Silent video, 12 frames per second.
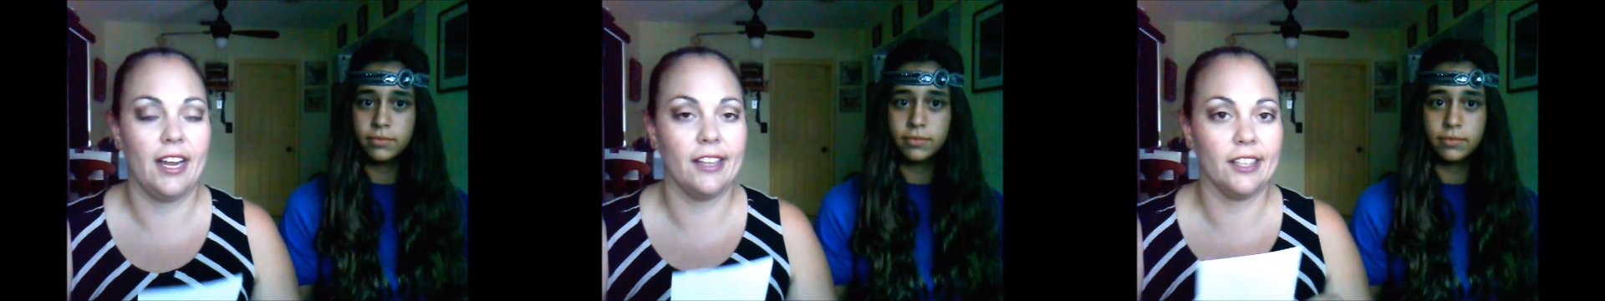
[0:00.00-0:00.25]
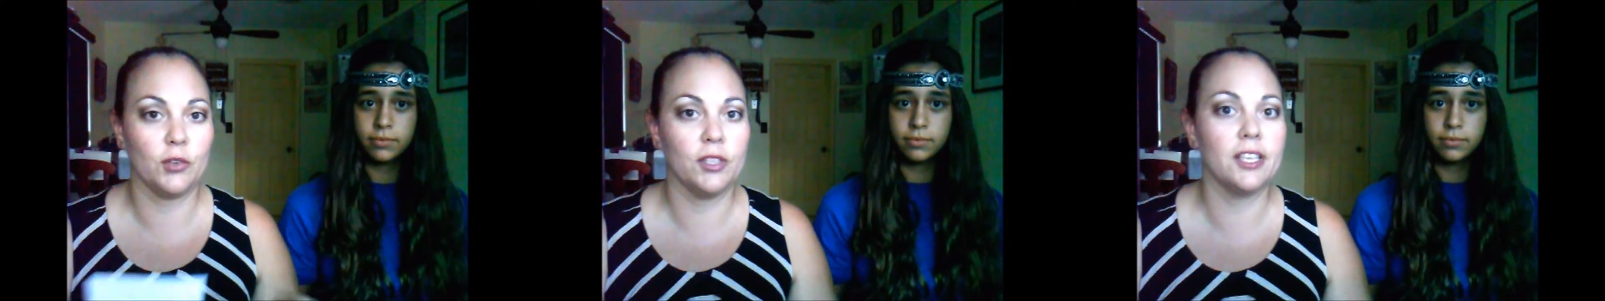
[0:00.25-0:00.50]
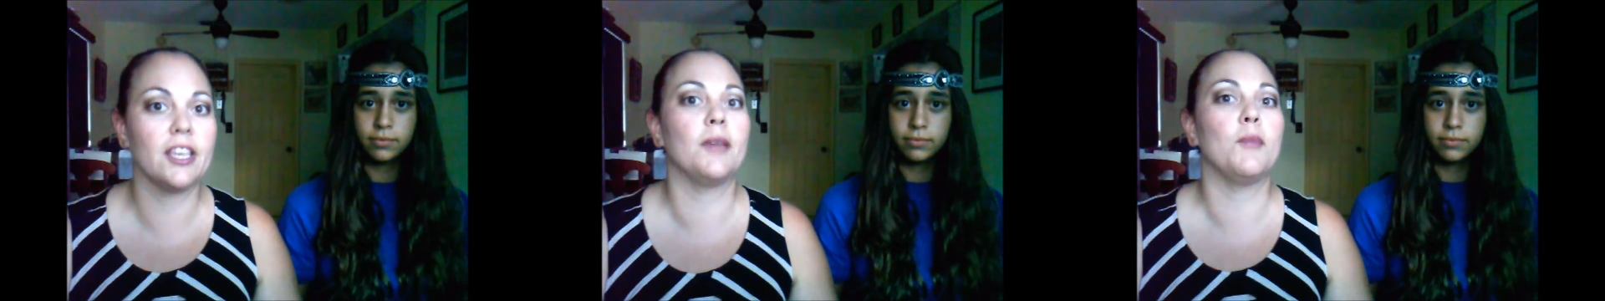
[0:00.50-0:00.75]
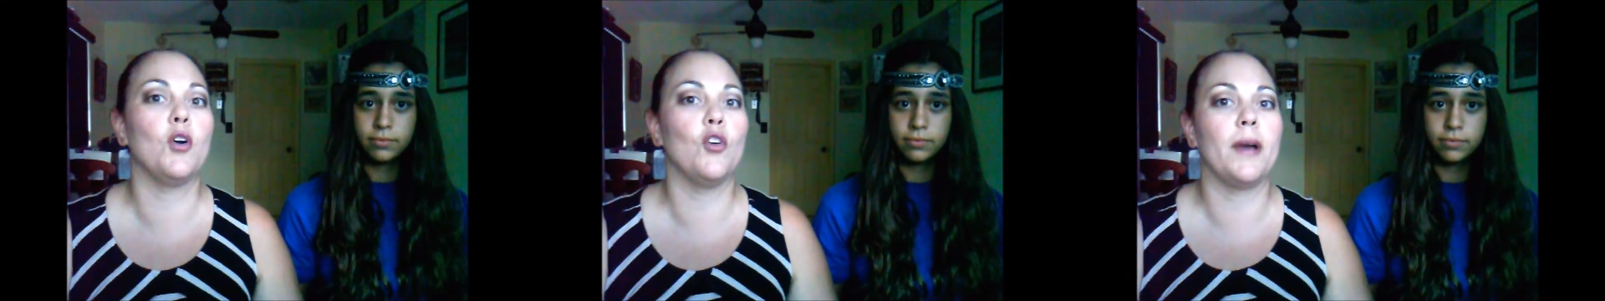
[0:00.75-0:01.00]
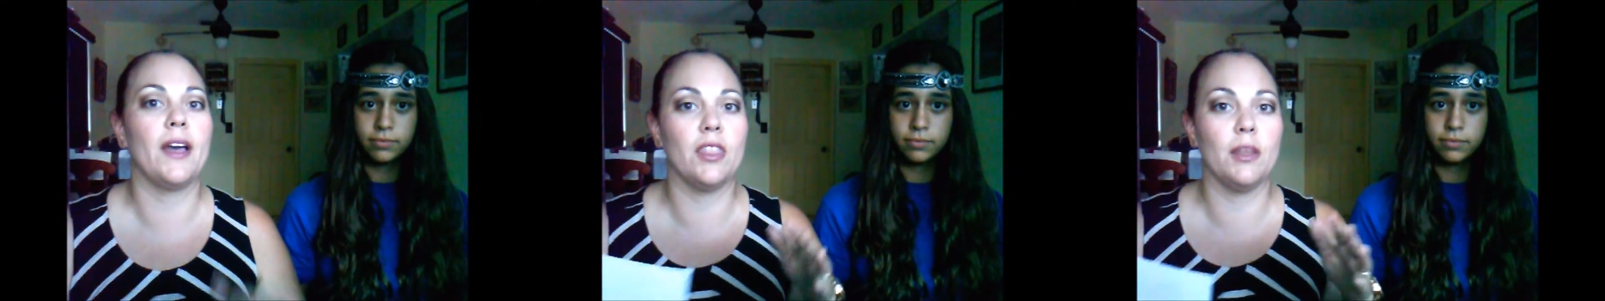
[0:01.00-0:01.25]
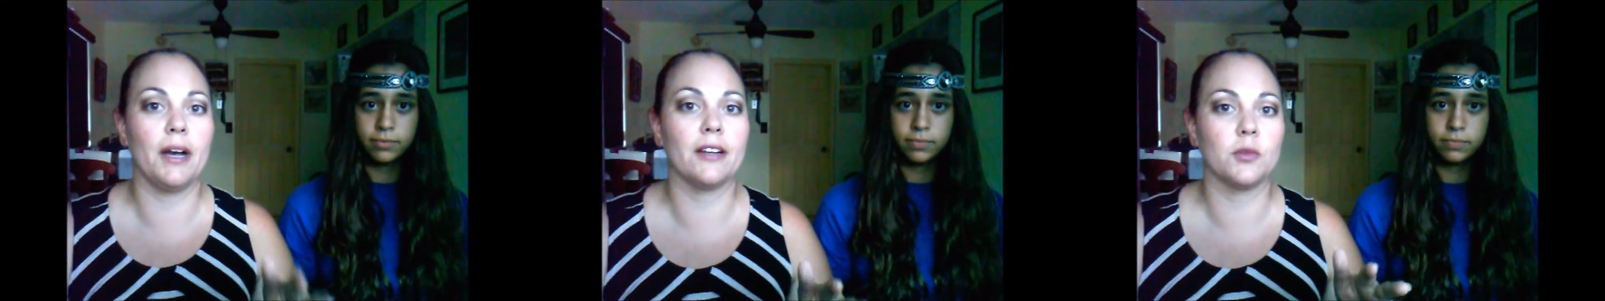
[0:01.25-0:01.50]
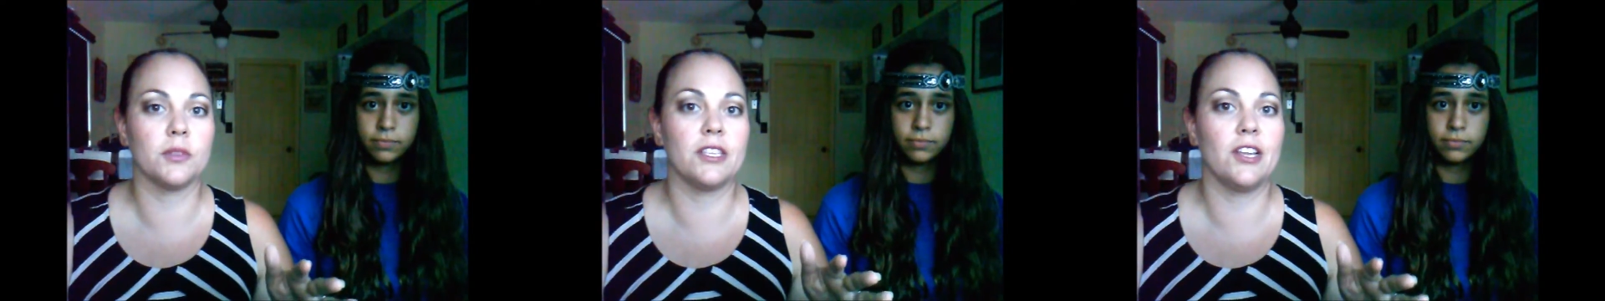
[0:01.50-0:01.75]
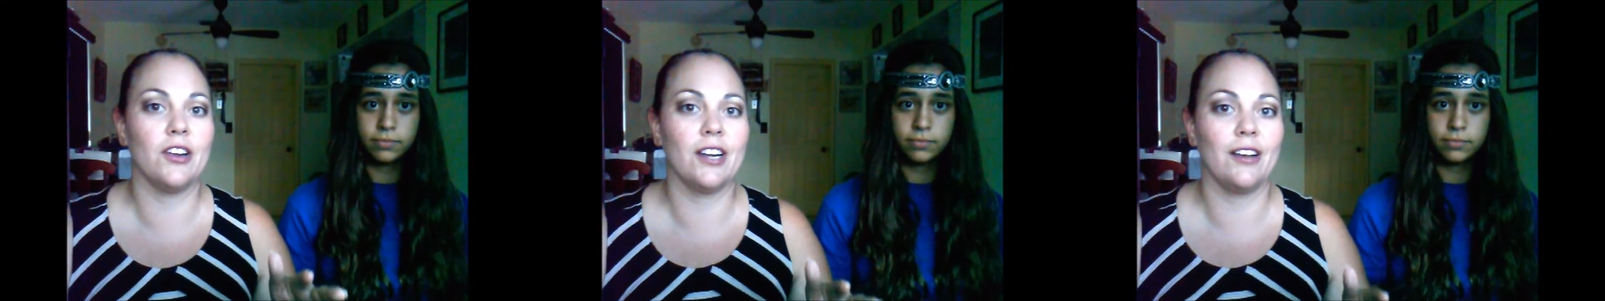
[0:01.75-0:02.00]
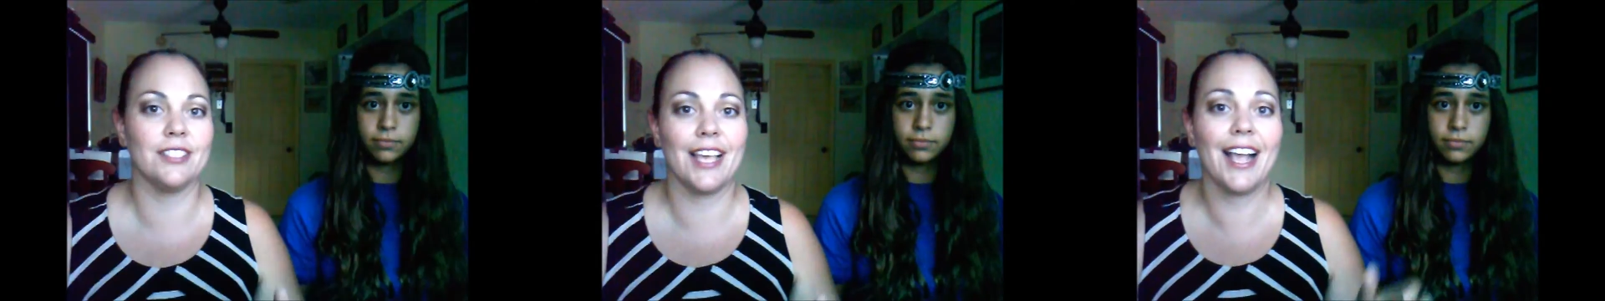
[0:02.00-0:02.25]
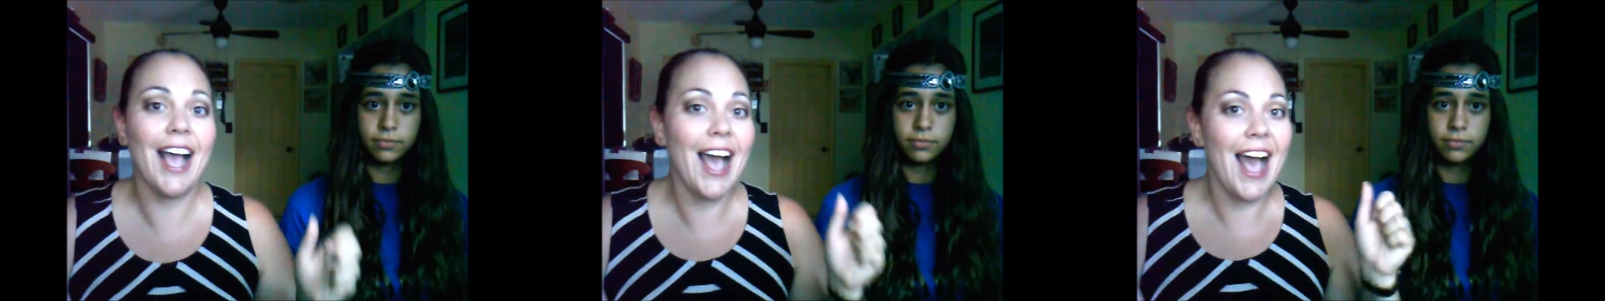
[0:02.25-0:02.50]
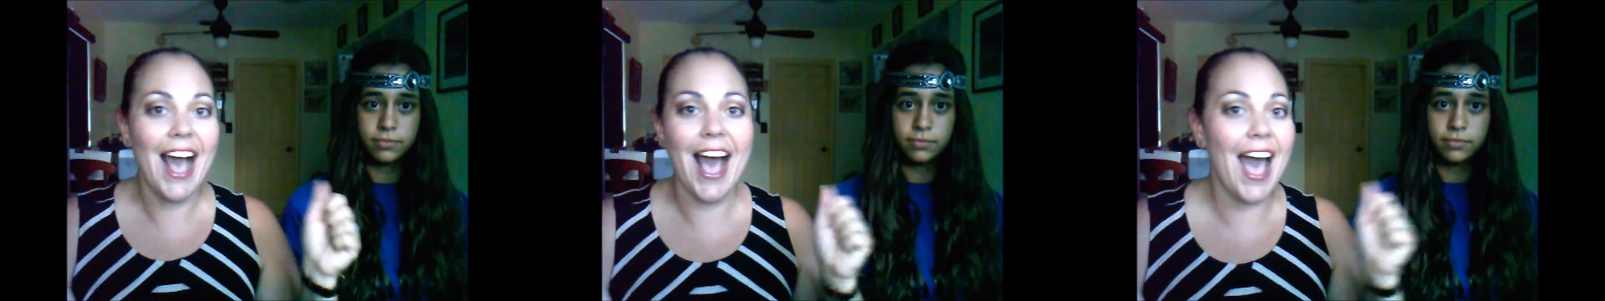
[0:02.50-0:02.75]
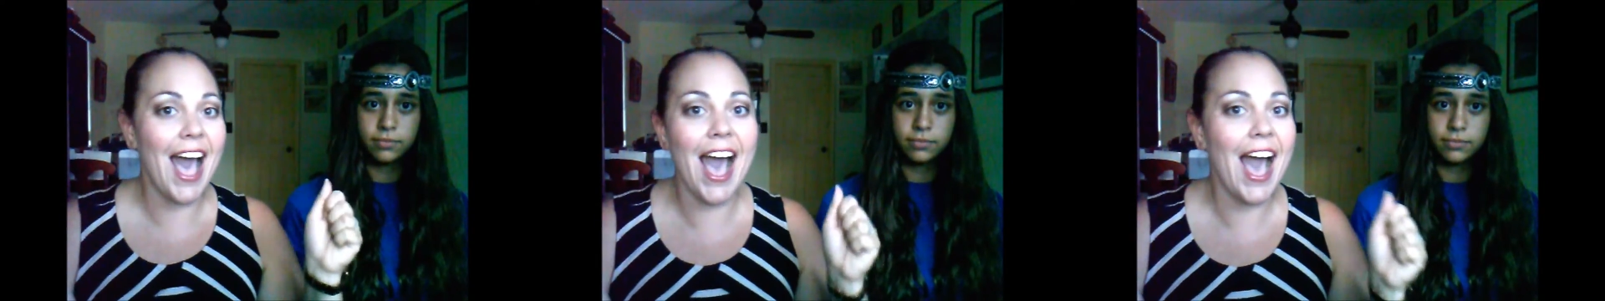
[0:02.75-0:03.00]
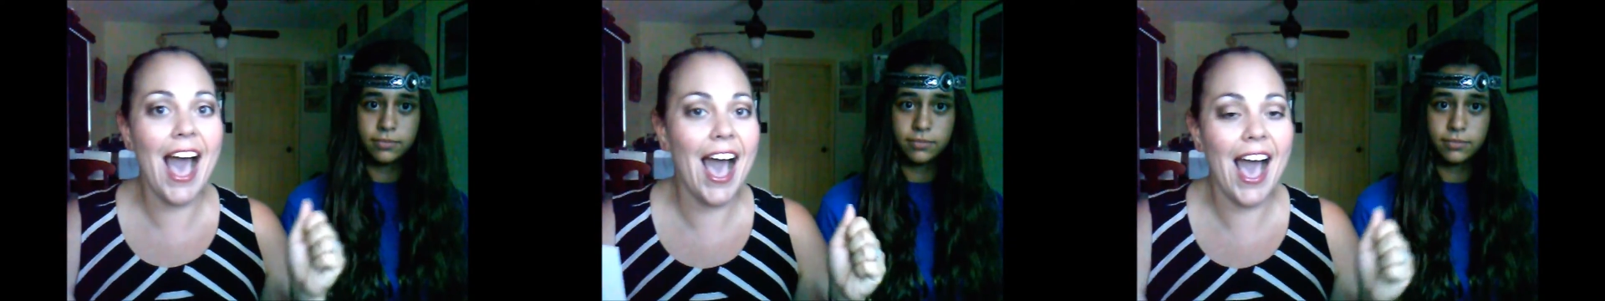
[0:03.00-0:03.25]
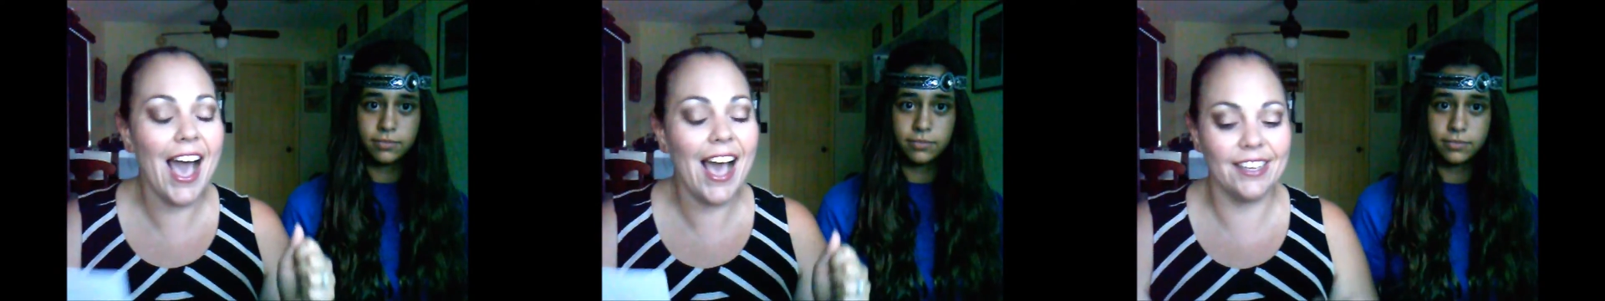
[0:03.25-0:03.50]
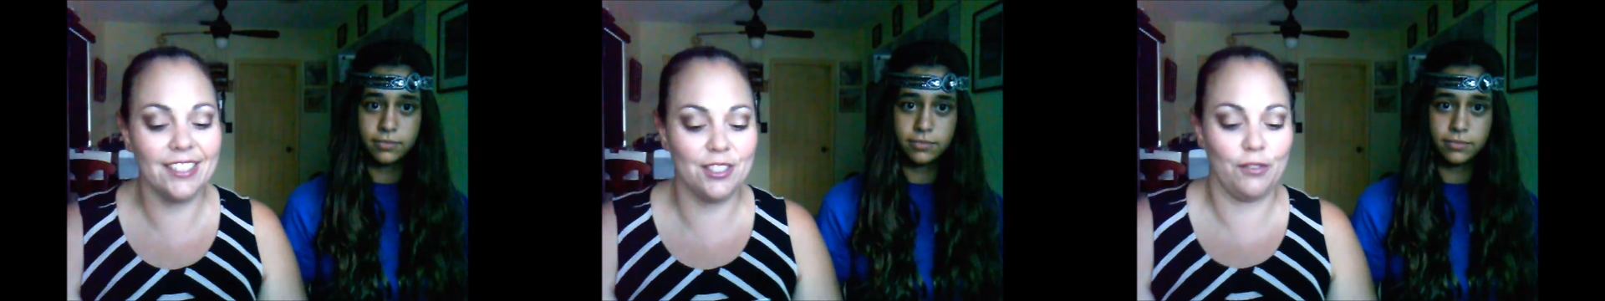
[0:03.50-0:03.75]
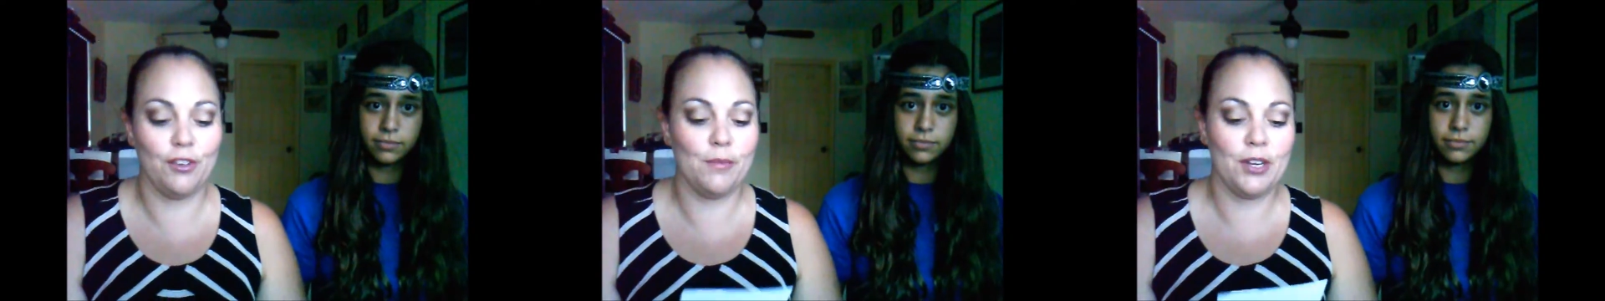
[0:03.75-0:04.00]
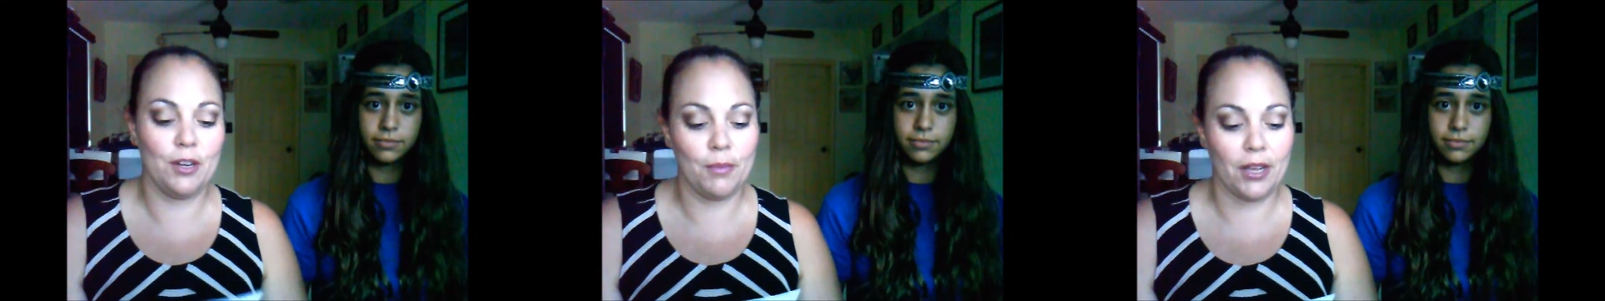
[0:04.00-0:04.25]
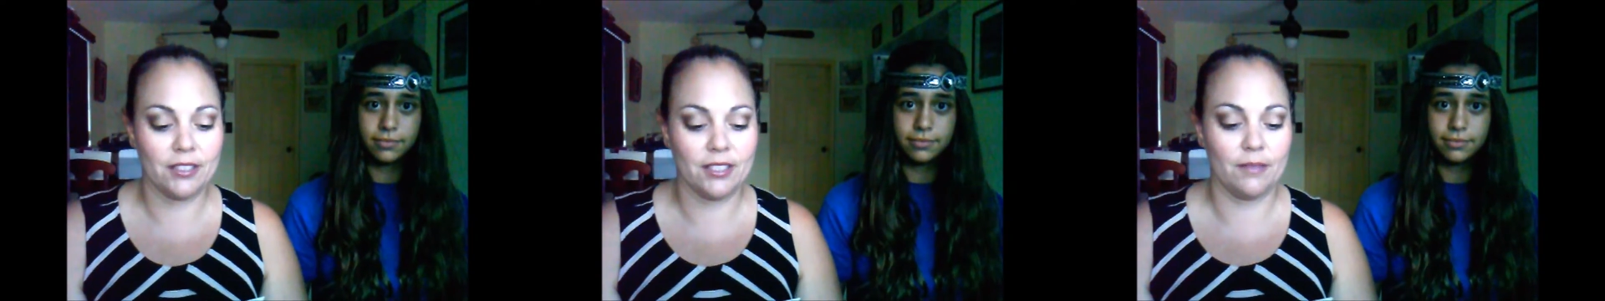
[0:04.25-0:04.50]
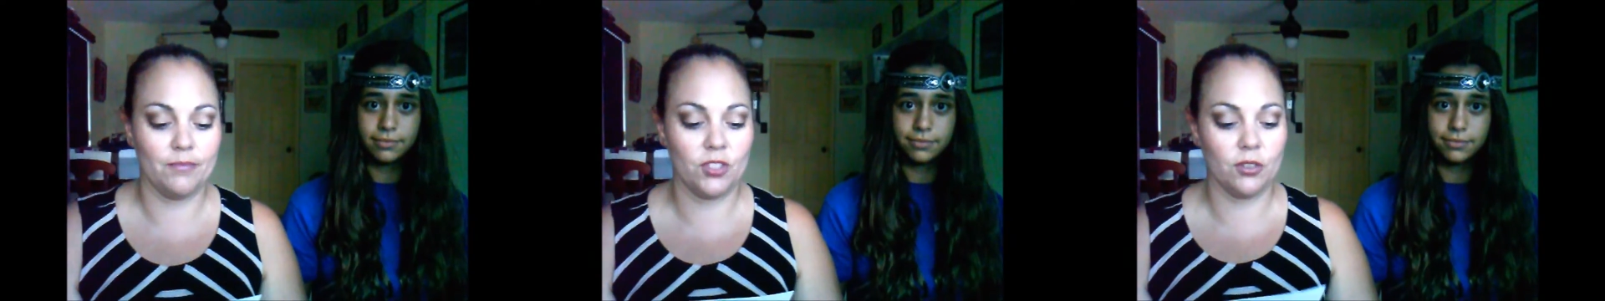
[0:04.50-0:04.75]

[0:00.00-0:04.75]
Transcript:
Speaker 1: I literally came home and the box was here and I was like, ah, I need to film an unboxing.